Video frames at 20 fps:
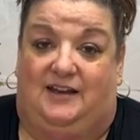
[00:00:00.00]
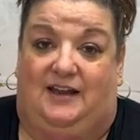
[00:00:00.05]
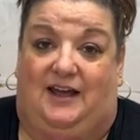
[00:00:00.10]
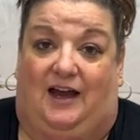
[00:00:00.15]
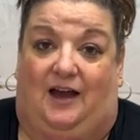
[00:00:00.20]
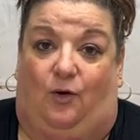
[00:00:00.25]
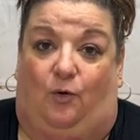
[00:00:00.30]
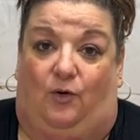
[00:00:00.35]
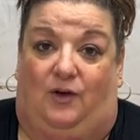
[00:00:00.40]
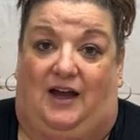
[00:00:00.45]

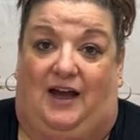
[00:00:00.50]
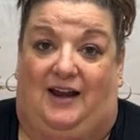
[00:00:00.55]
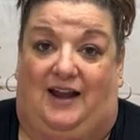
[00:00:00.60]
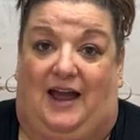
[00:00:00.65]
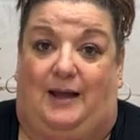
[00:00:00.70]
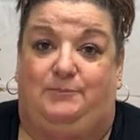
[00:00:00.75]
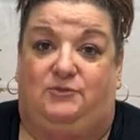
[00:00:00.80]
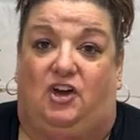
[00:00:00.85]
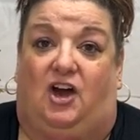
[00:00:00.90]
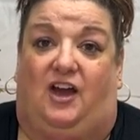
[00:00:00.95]
Now,
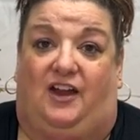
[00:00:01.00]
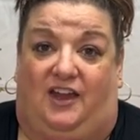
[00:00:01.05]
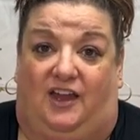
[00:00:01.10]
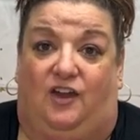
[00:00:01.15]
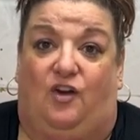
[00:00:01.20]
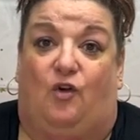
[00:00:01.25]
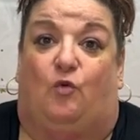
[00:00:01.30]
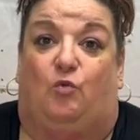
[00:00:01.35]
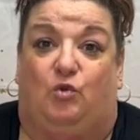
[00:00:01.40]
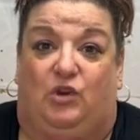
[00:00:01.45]
and I'm
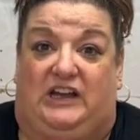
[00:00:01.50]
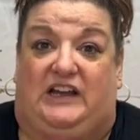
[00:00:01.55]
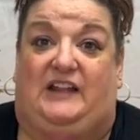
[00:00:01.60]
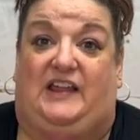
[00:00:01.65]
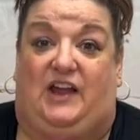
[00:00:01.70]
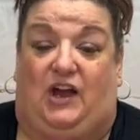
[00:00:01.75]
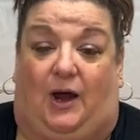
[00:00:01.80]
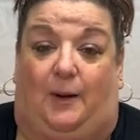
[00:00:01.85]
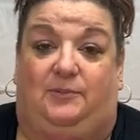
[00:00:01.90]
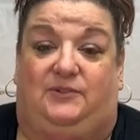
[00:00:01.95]
talking
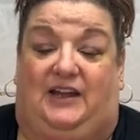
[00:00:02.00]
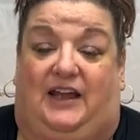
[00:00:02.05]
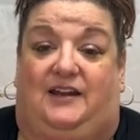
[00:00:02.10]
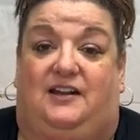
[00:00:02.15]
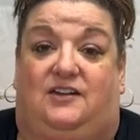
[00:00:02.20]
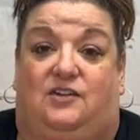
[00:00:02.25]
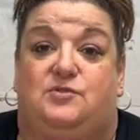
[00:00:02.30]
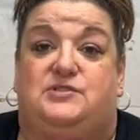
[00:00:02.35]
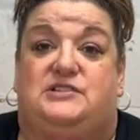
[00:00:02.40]
really updated.